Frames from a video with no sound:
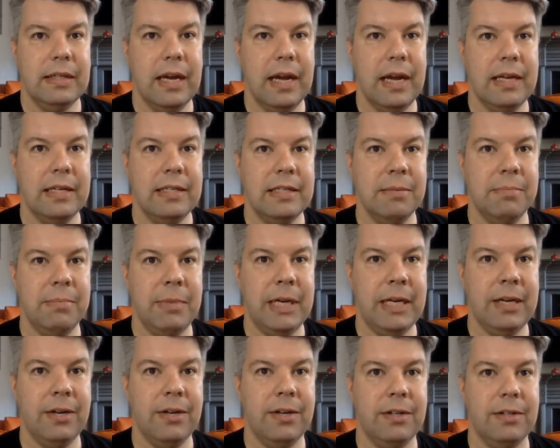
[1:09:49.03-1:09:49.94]
And
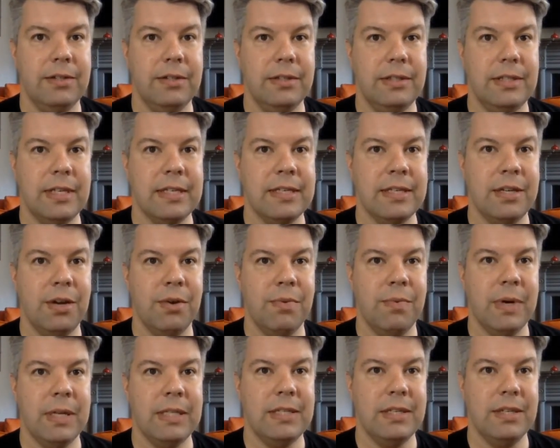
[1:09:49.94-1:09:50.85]
Demeter doesn't know
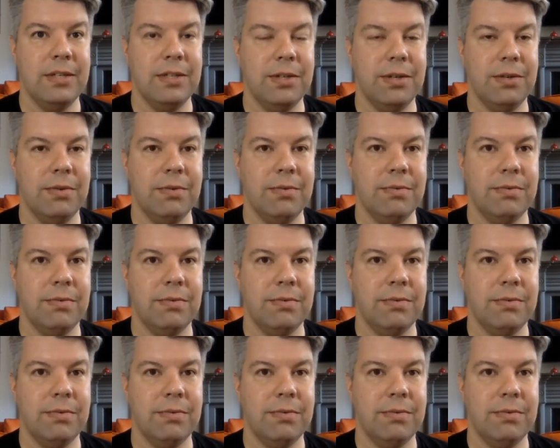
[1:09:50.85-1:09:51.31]
what to do.